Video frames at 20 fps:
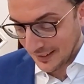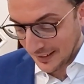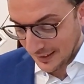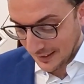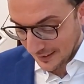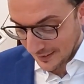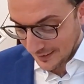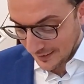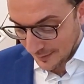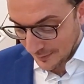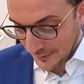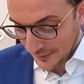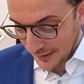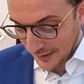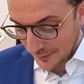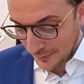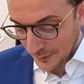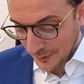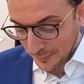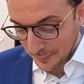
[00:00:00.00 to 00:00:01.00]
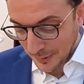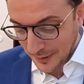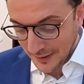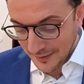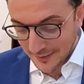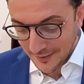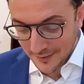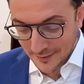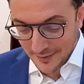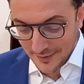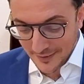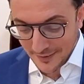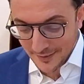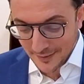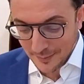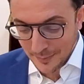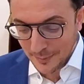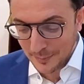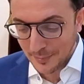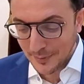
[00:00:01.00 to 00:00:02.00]
it seems to have brought positive things
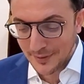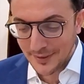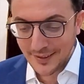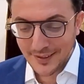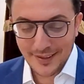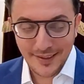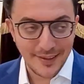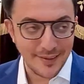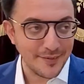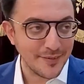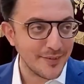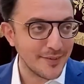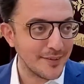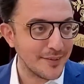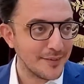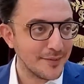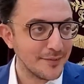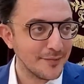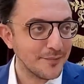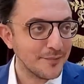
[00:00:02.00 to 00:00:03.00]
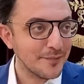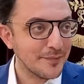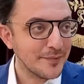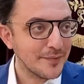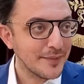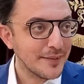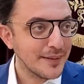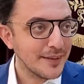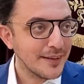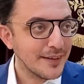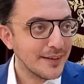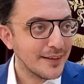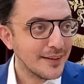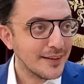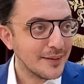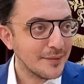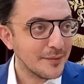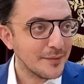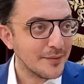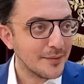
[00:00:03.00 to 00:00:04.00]
to people in their lives. So
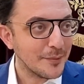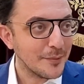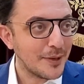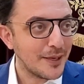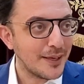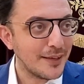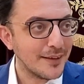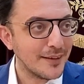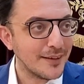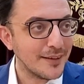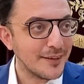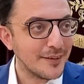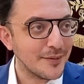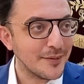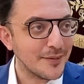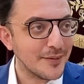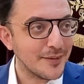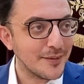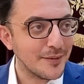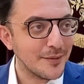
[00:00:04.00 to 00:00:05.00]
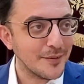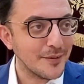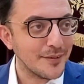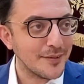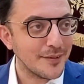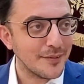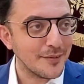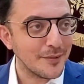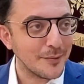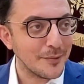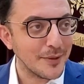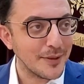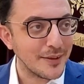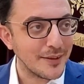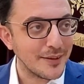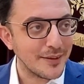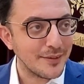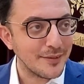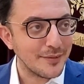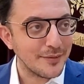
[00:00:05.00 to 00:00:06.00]
there was a while that I used to do this every
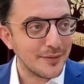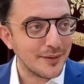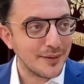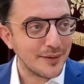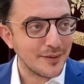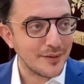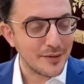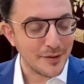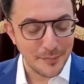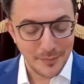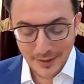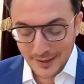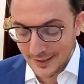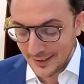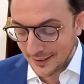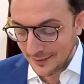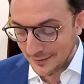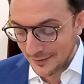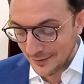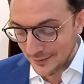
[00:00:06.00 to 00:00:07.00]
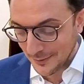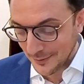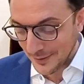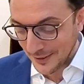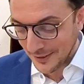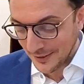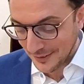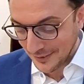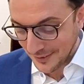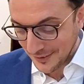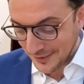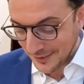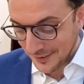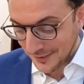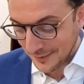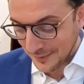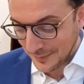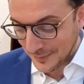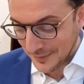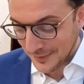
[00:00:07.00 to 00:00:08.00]
week on Shabbat, every Sudah
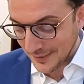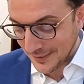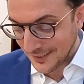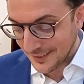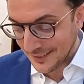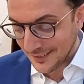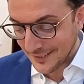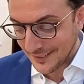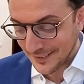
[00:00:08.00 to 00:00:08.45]
Shlishit, but then